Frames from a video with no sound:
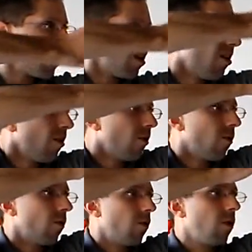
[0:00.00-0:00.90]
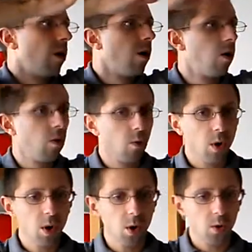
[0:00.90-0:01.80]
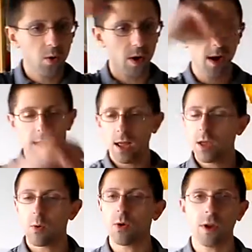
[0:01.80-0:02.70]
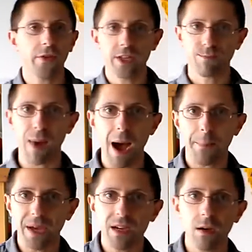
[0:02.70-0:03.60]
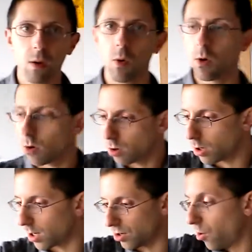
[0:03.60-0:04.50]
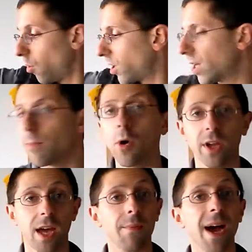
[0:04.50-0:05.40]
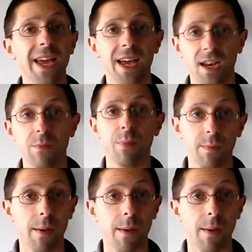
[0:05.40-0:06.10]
Oh, woo! Well, nothing's popping or uh, groaning and moaning on my end, but my